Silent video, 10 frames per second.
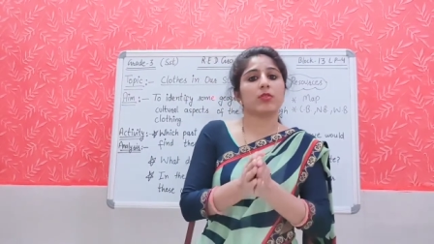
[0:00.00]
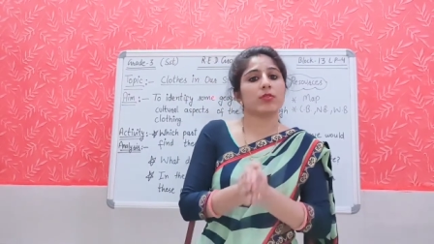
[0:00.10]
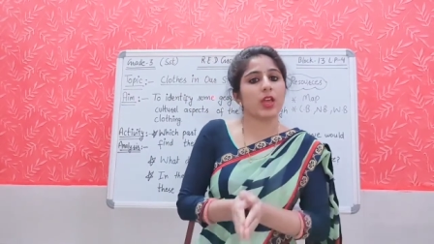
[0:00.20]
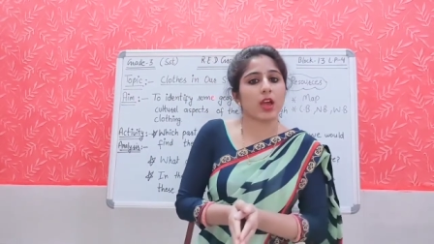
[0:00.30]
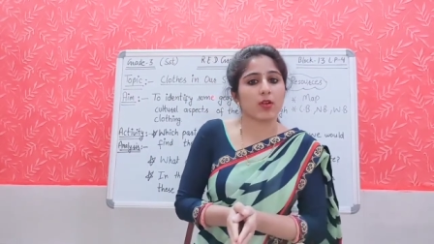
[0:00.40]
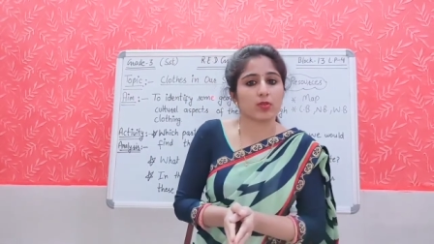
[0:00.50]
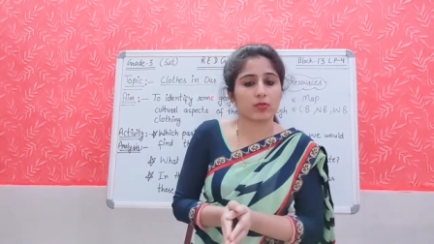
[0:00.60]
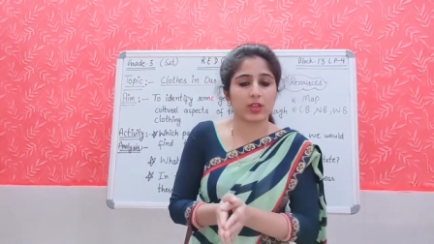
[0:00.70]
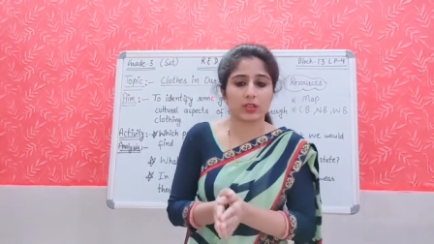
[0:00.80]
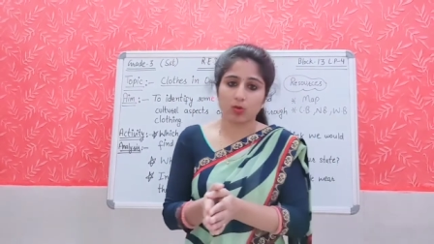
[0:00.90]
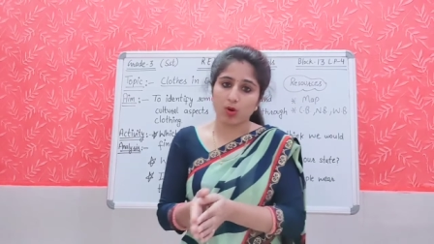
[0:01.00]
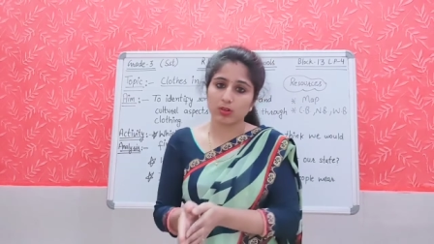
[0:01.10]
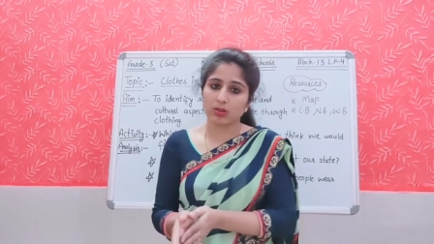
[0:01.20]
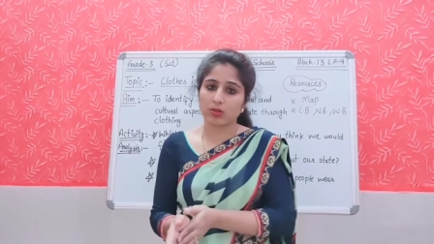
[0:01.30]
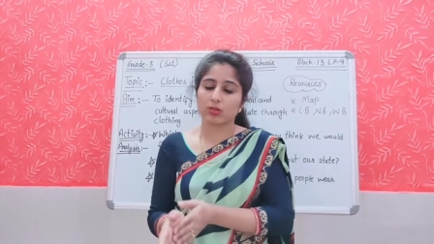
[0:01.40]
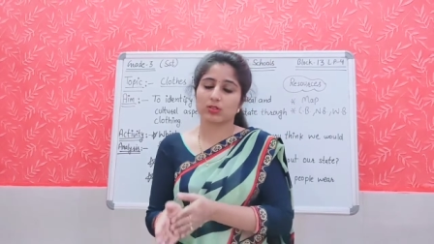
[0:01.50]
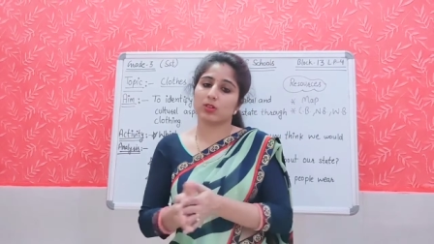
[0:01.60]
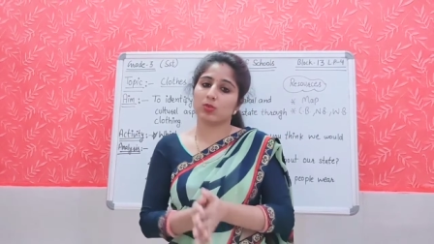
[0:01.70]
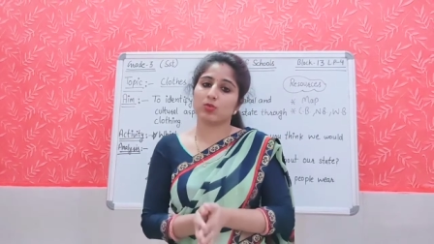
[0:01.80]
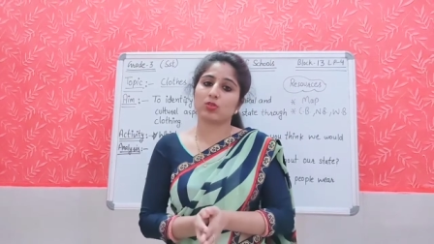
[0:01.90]
we have to wear the cotton clothes and
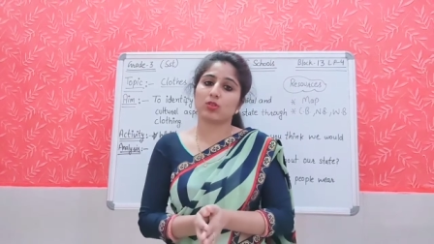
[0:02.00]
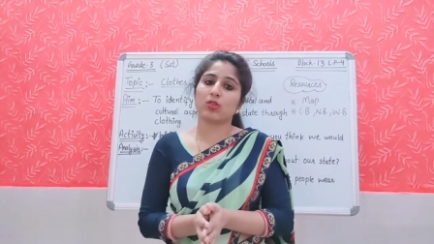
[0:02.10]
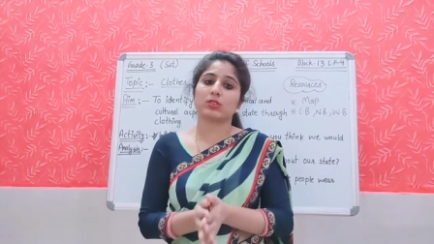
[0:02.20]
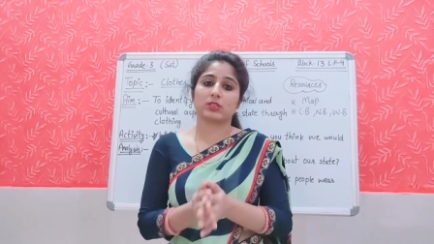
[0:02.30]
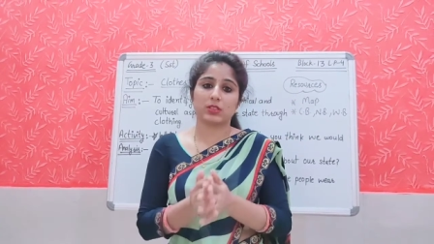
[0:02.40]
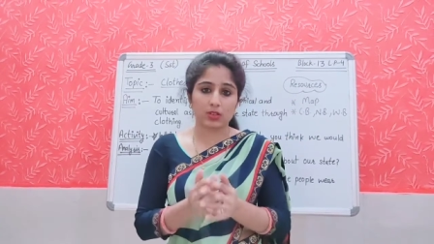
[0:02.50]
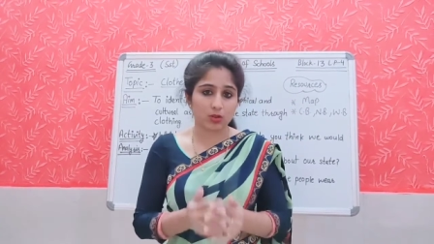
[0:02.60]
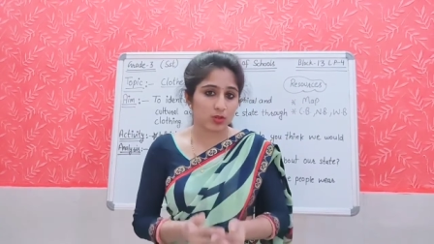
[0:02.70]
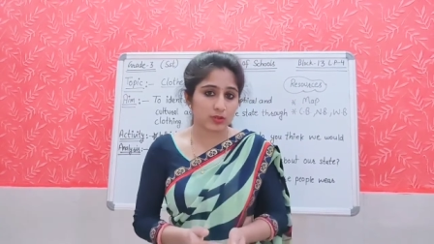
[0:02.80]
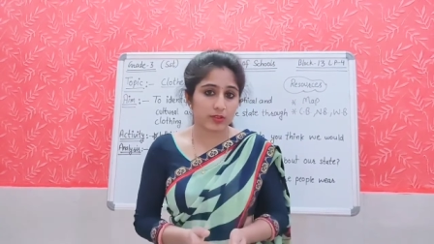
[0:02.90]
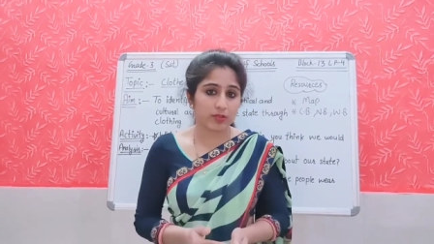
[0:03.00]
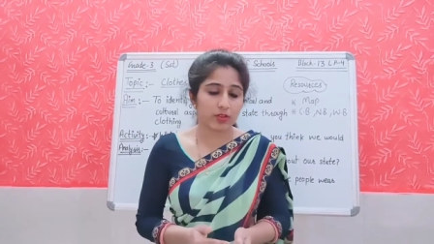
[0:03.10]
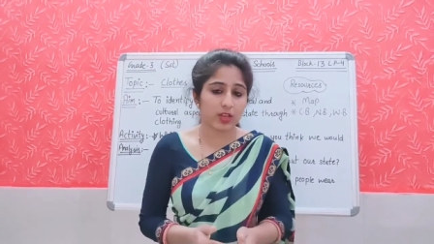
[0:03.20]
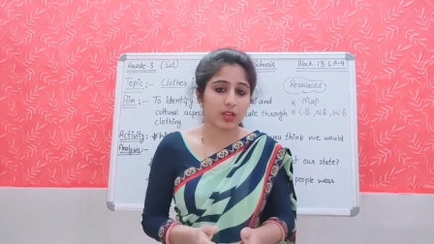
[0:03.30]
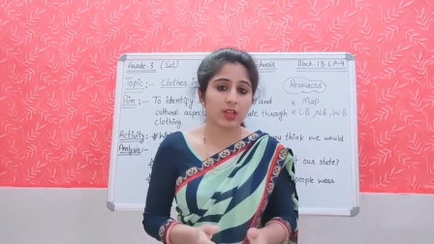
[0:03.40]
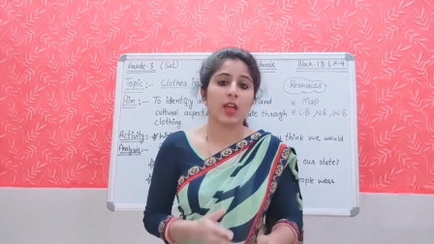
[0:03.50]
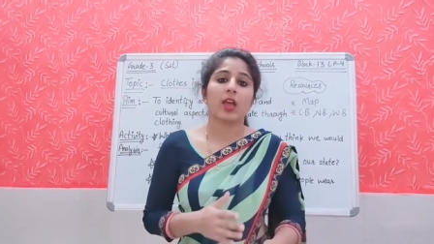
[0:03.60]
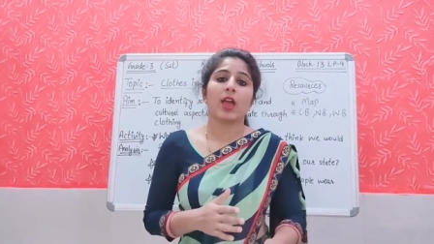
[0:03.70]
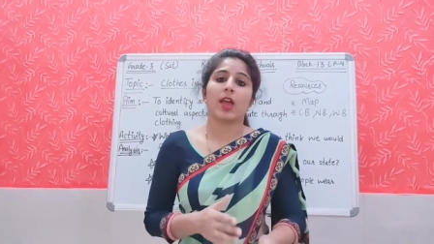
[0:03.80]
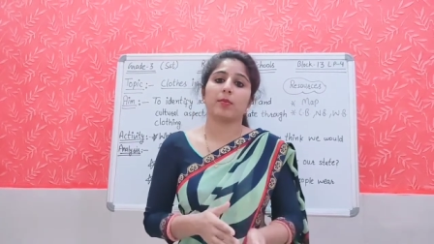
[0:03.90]
loose clothes, thin clothes we are wearing,
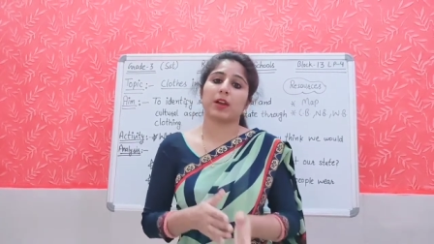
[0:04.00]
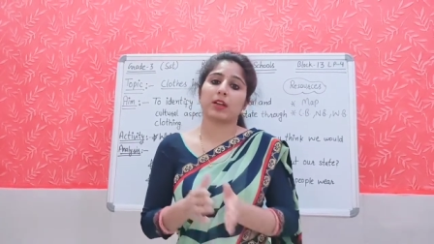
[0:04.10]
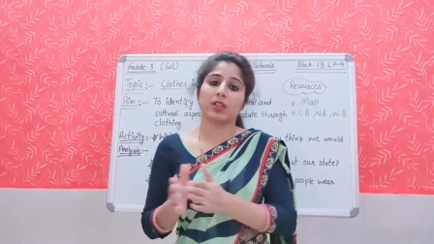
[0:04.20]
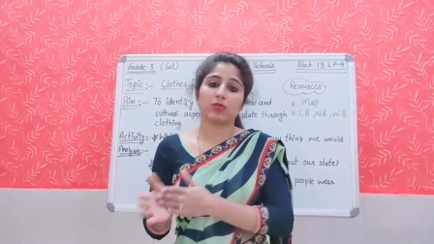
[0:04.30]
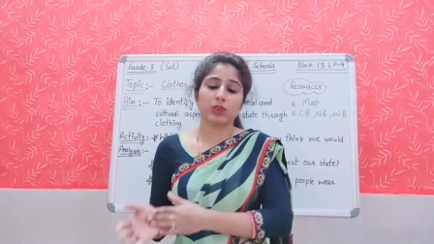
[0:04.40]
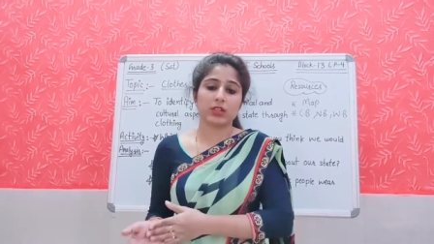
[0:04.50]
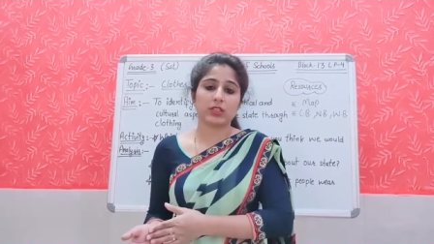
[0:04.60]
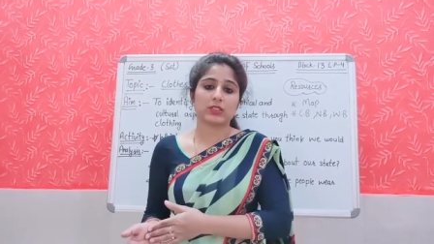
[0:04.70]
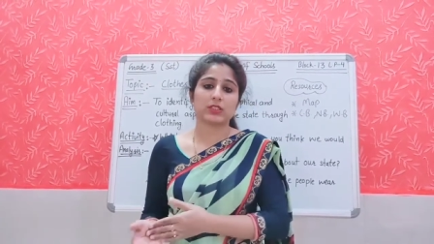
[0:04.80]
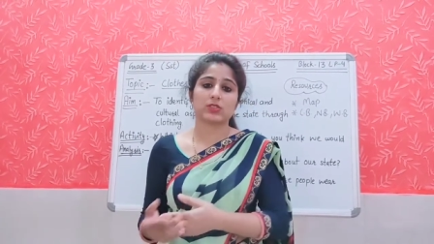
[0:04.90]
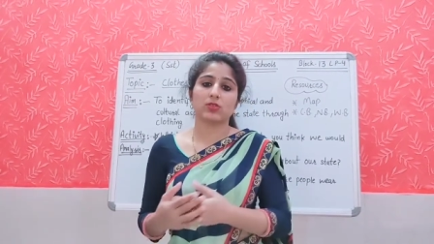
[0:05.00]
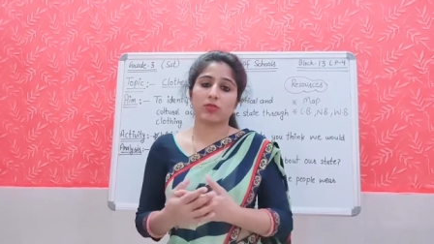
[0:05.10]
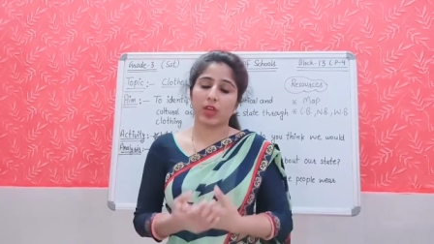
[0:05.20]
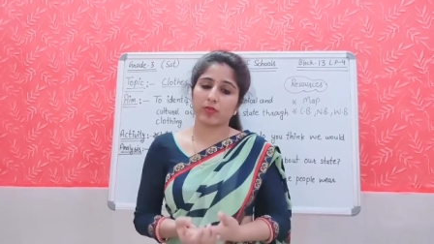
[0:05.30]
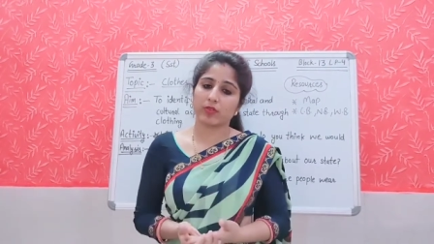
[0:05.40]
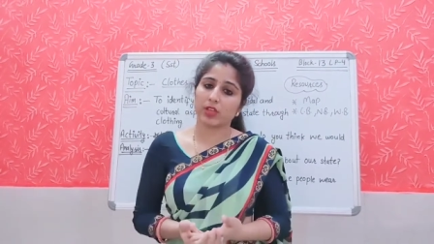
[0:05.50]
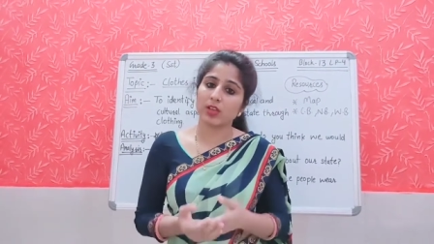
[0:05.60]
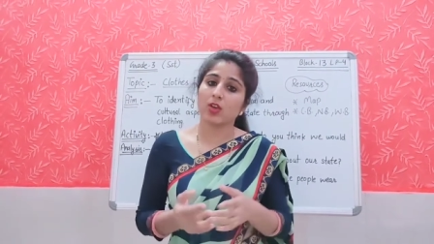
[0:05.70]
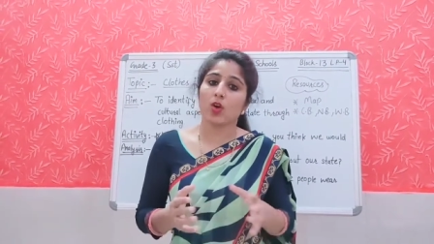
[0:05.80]
but in winter season we are wearing